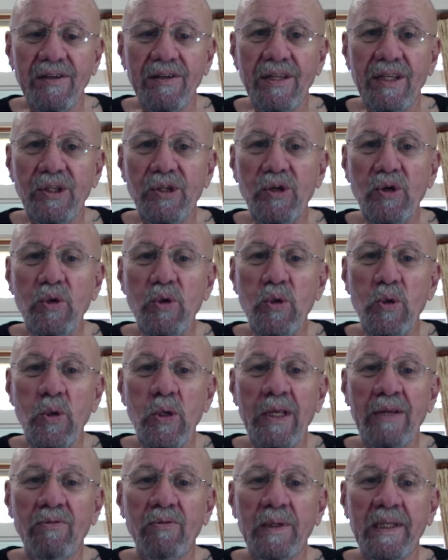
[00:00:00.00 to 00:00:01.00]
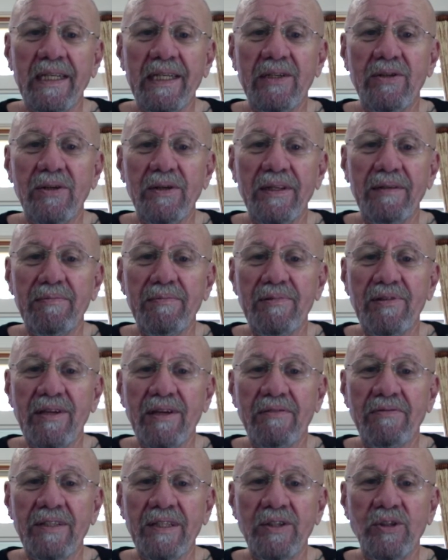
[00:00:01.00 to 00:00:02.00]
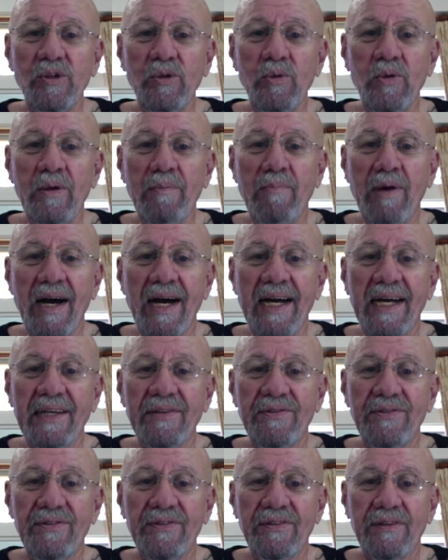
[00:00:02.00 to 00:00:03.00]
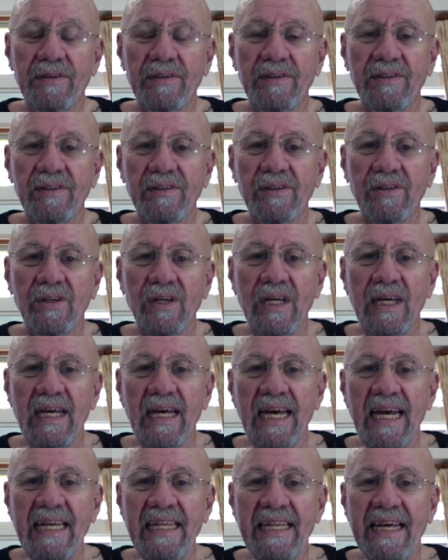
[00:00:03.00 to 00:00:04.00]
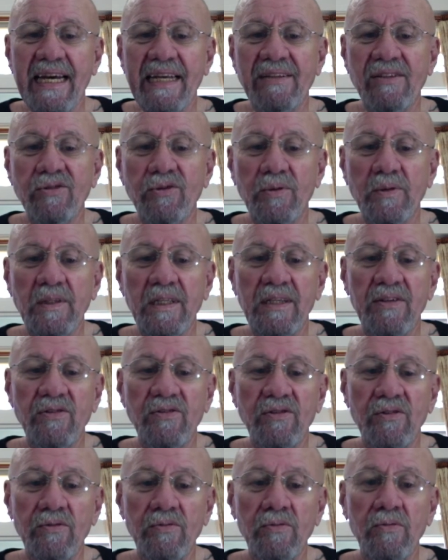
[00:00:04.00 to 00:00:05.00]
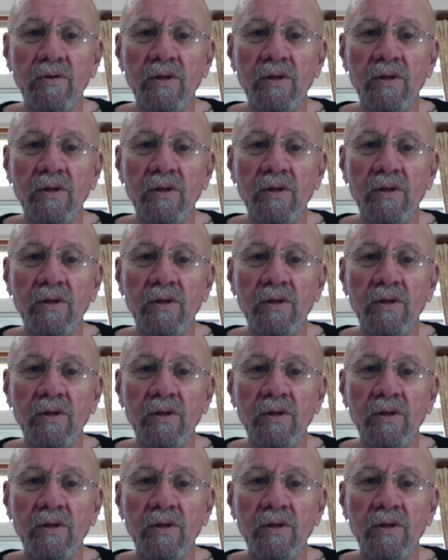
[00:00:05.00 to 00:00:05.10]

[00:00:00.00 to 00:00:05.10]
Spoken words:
The dude is what he called himself. The dude abides. And I took this to,